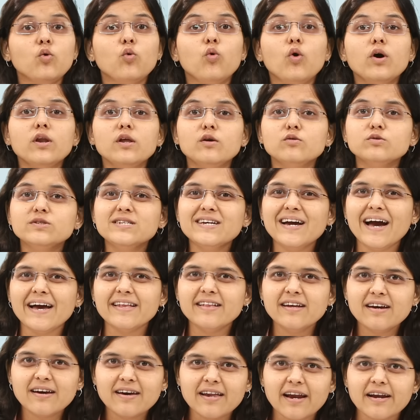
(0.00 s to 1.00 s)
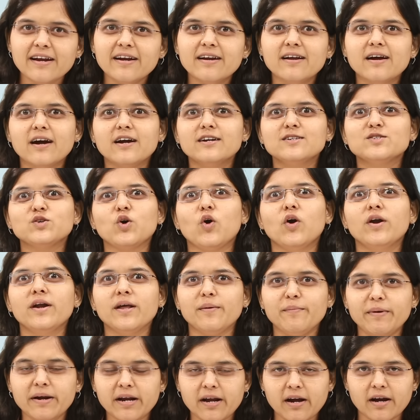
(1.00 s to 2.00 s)
who are using either credit cards or
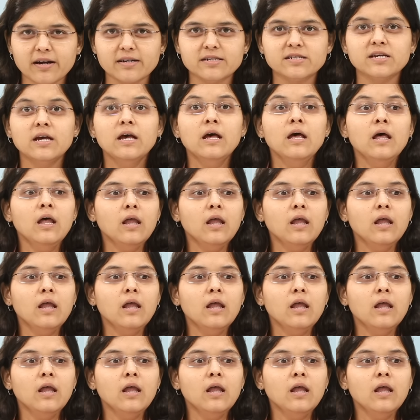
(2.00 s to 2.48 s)
debit cards.